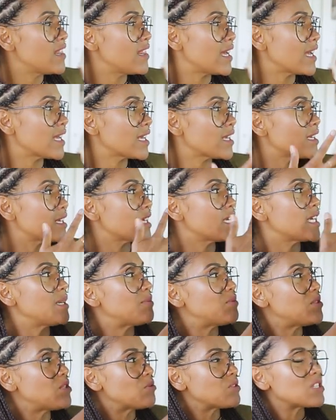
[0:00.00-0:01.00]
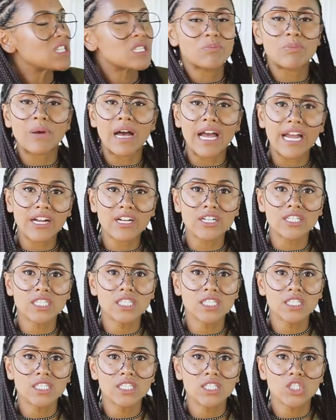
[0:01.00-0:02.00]
that keeps you
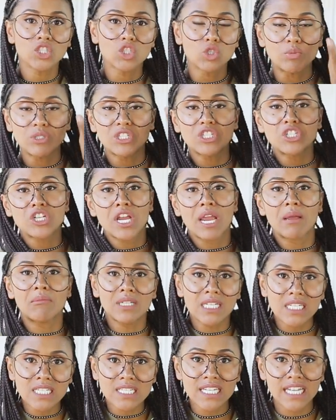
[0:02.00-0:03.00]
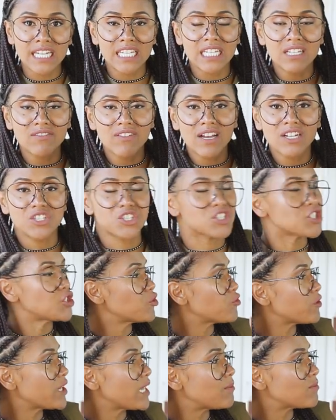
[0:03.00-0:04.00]
inspired to be shameless and live out your
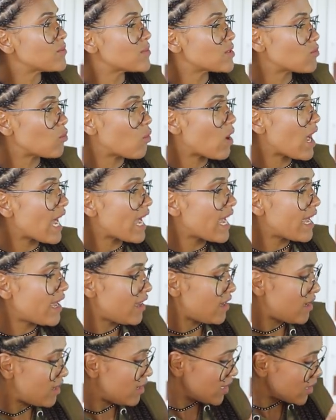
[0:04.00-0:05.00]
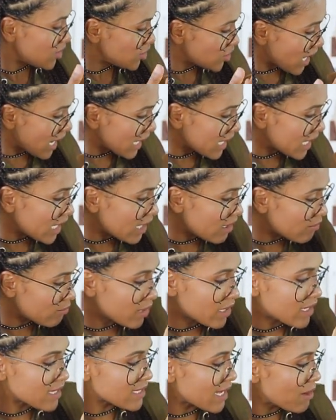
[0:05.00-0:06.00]
dreams. Why, Jackie?
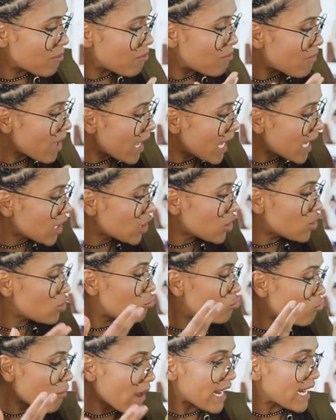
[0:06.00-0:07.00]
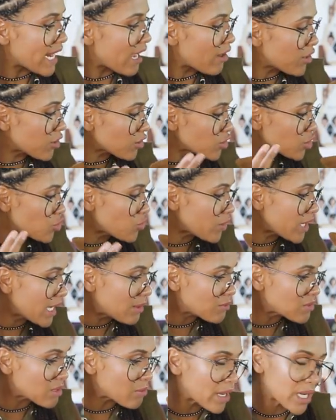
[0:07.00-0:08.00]
Because I make you write out your
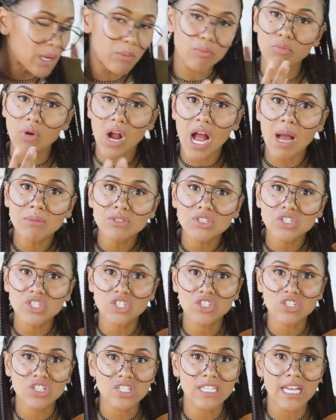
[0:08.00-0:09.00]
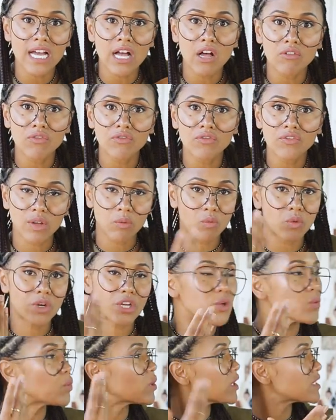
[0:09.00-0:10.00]
dreams and make a promise to yourself and what
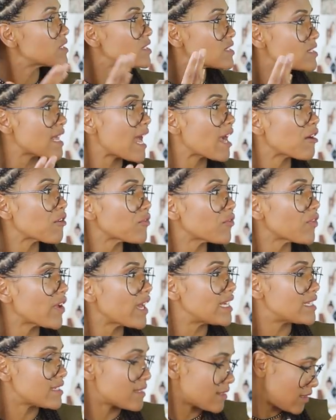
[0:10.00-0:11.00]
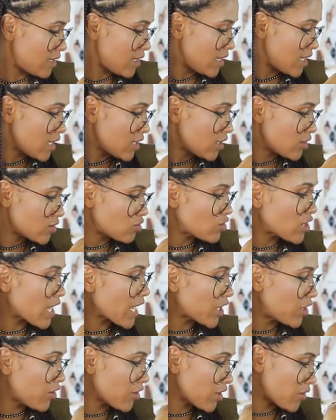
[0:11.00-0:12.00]
are you willing to sacrifice. So
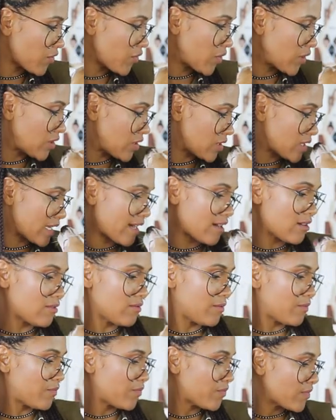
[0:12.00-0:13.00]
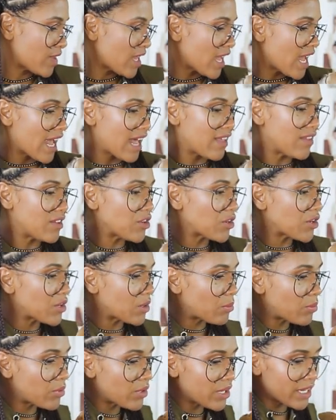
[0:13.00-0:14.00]
Jackie, you're gonna fill this out and then you're
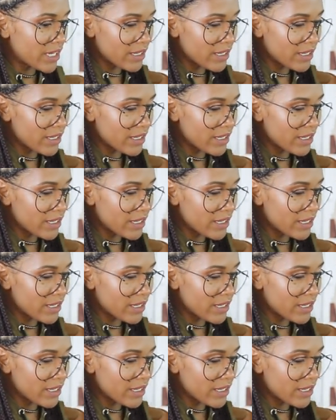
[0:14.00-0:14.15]
gonna put